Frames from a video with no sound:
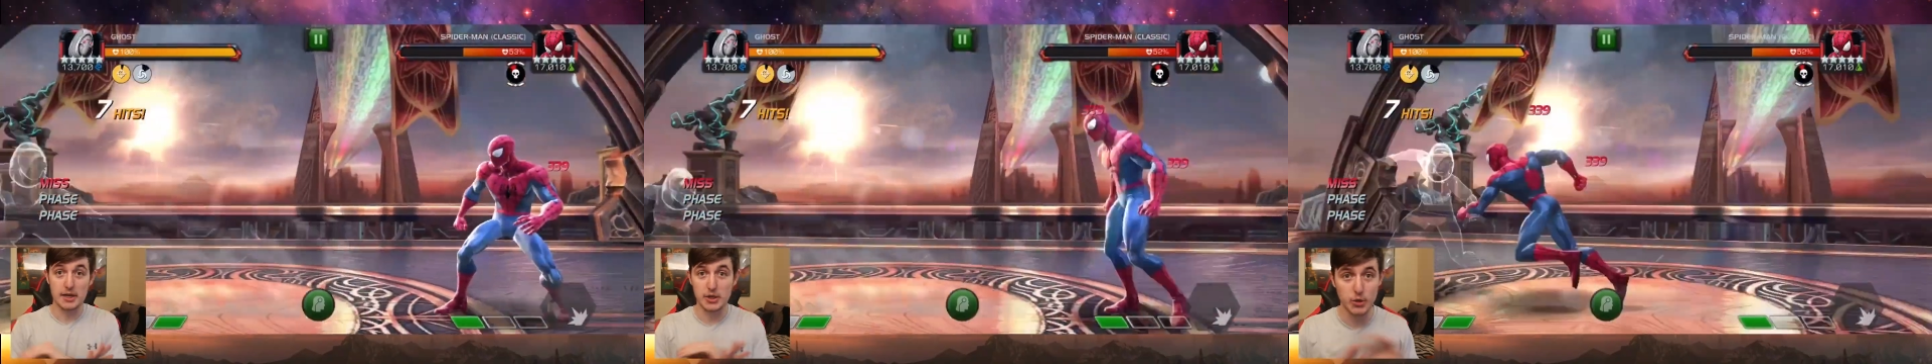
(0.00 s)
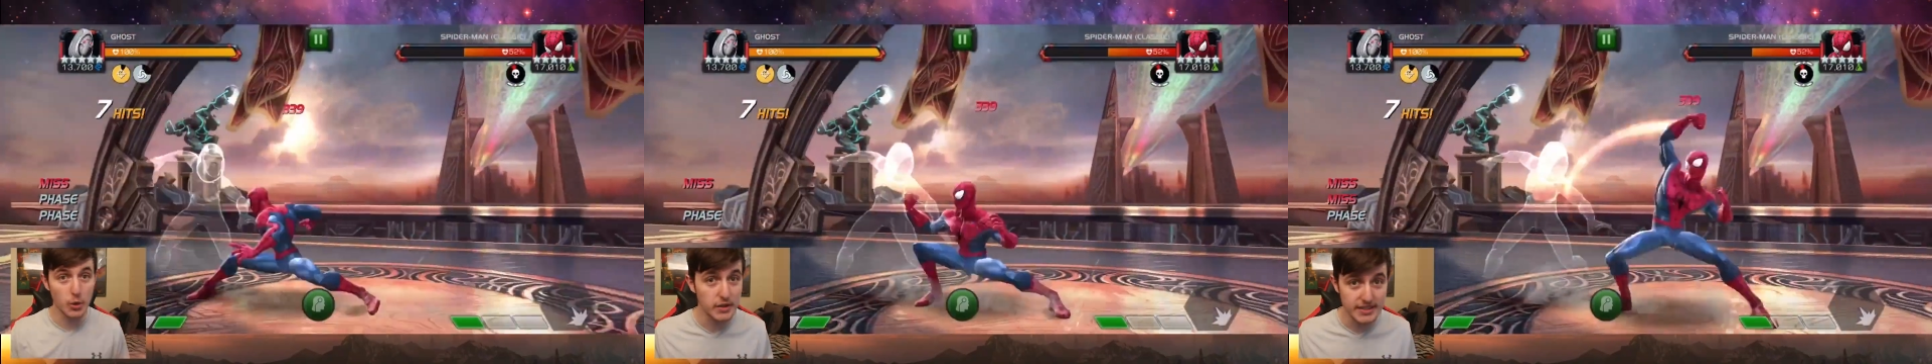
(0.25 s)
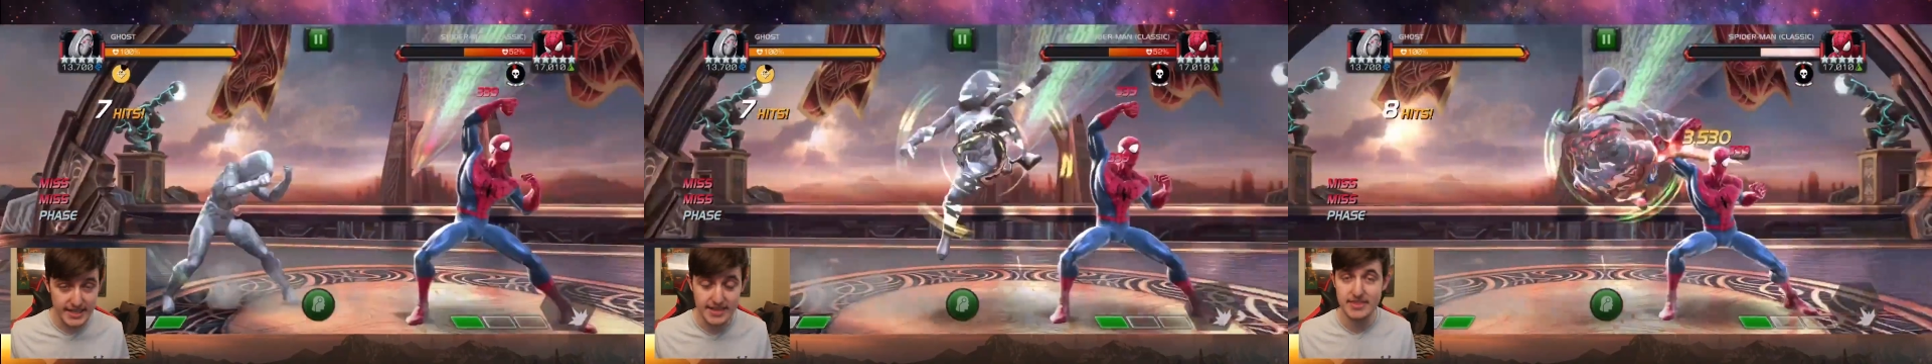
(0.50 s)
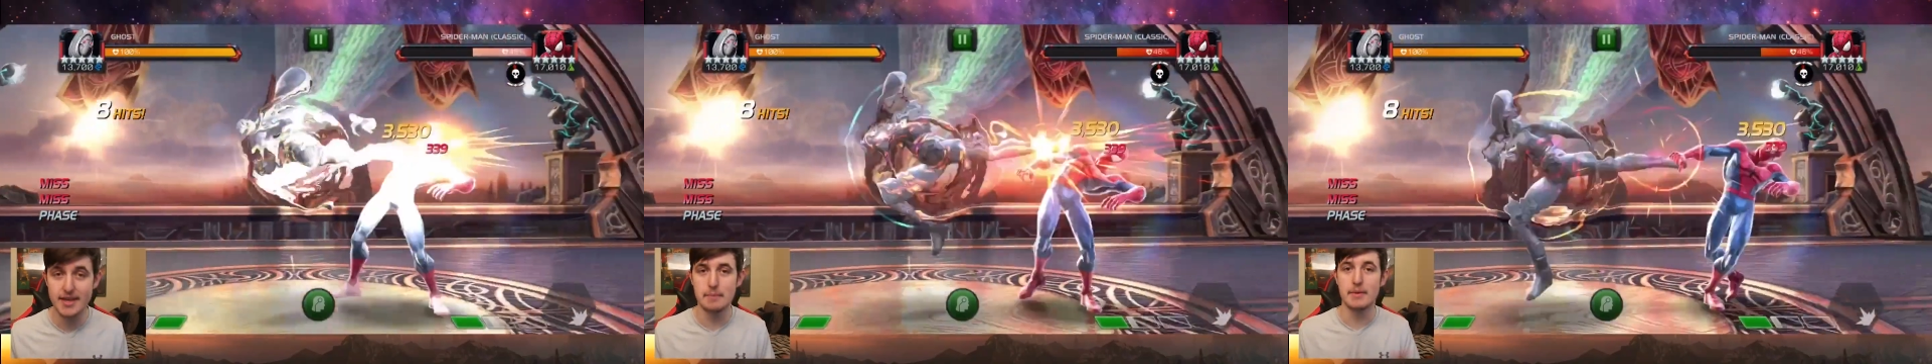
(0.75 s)
You're going to
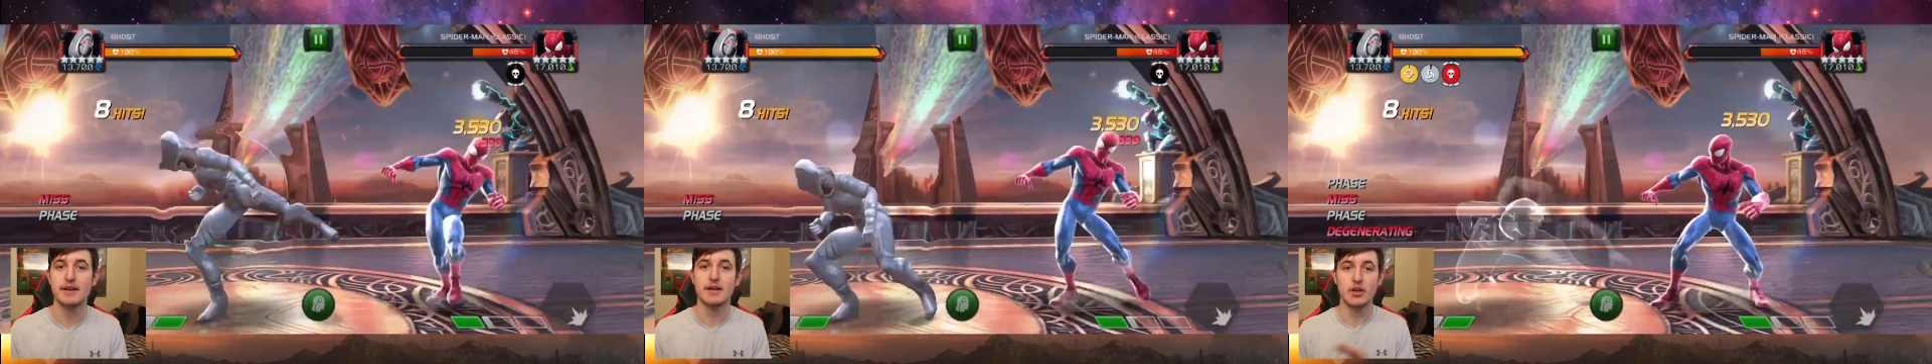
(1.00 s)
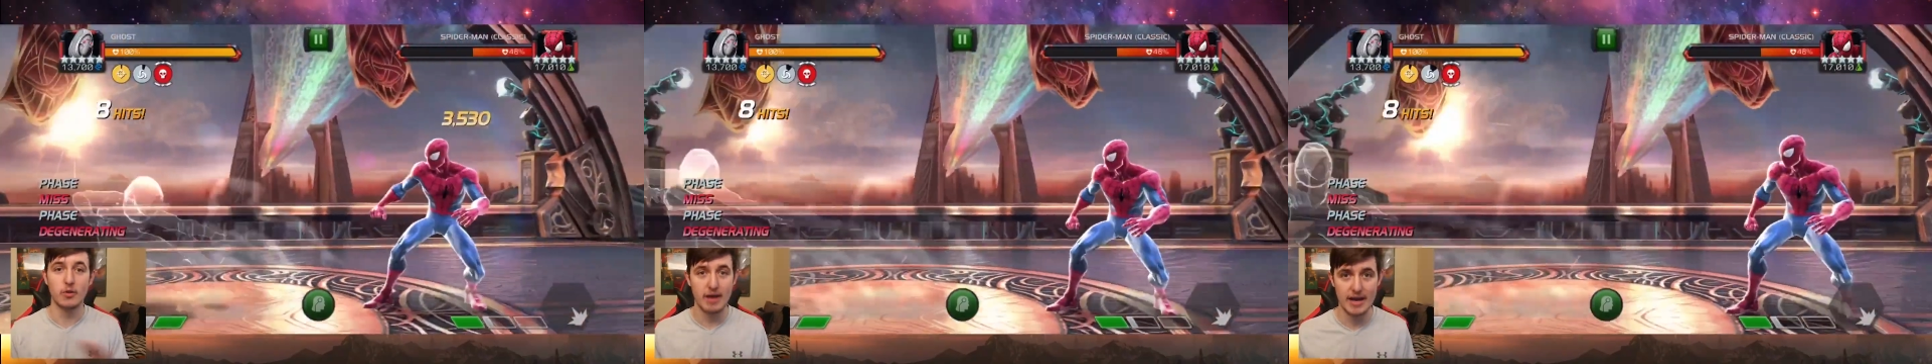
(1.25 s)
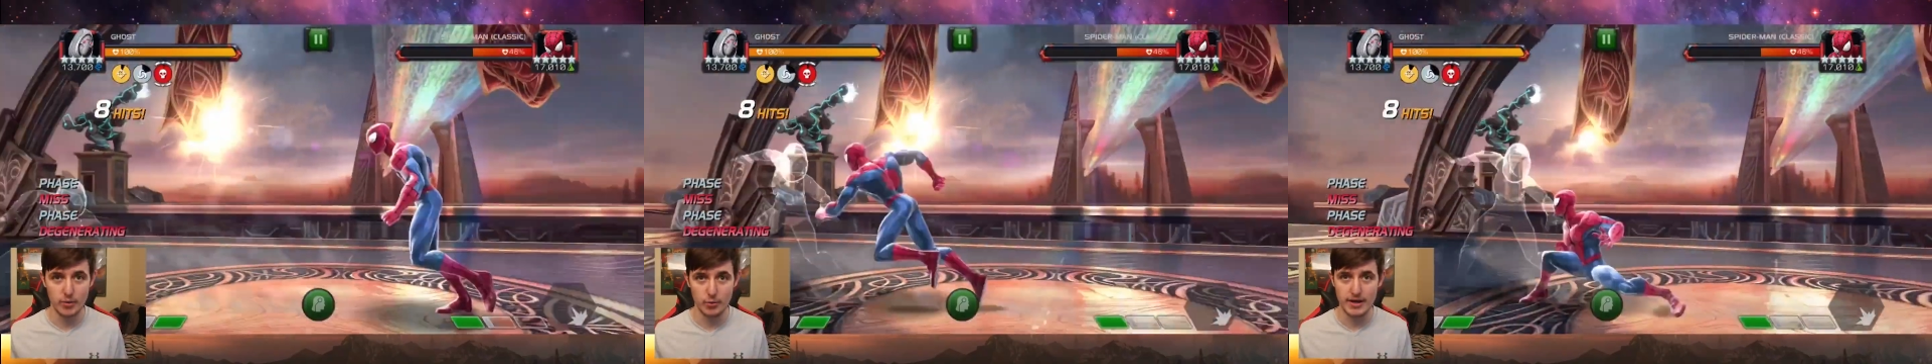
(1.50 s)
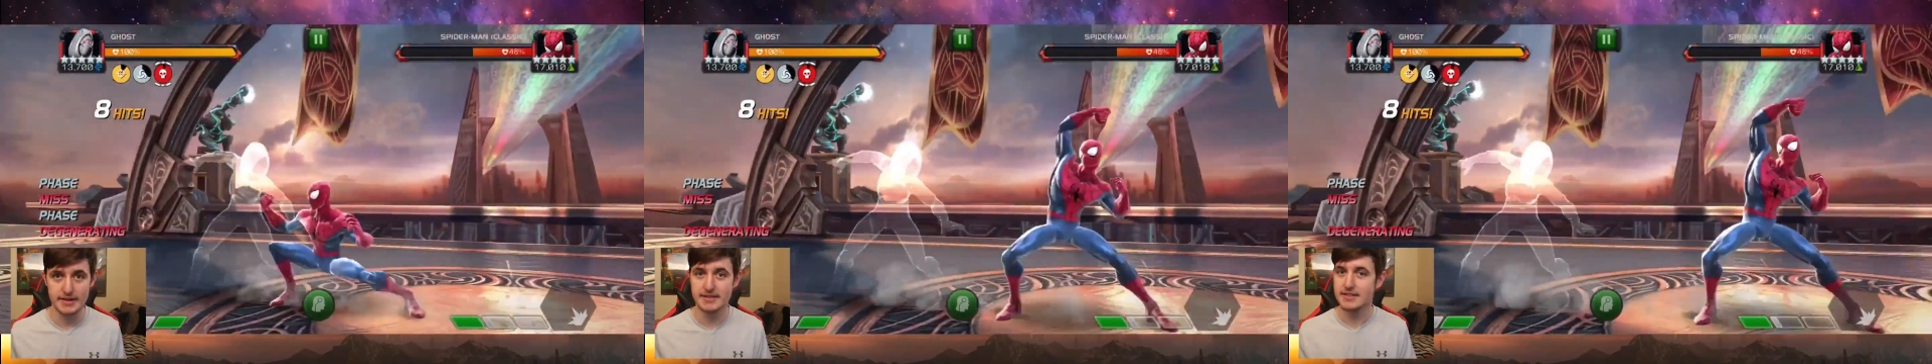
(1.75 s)
hit them no matter
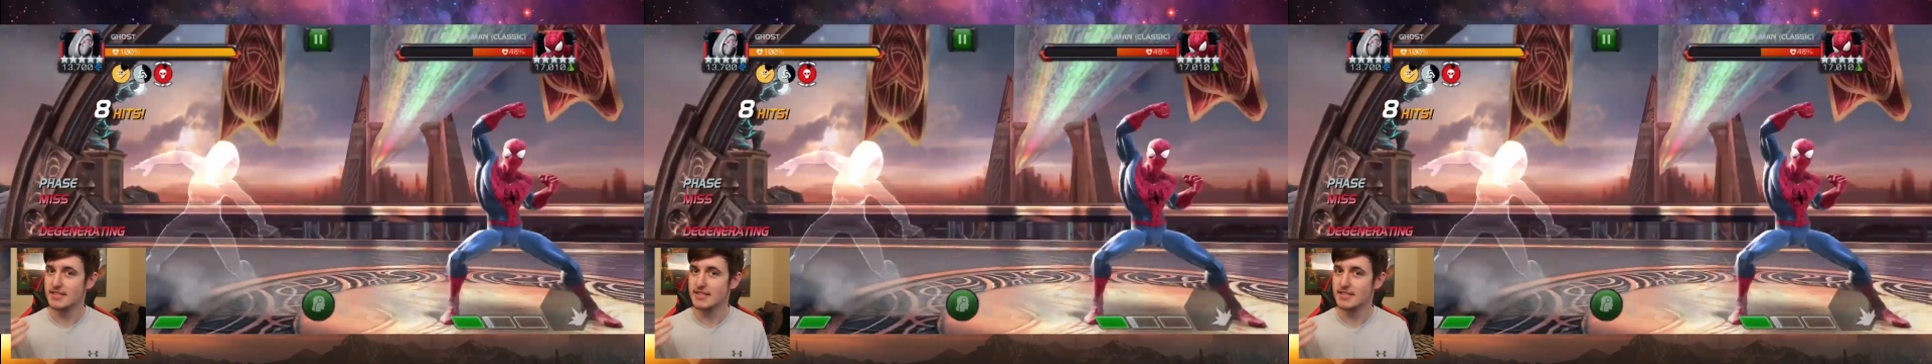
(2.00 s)
what.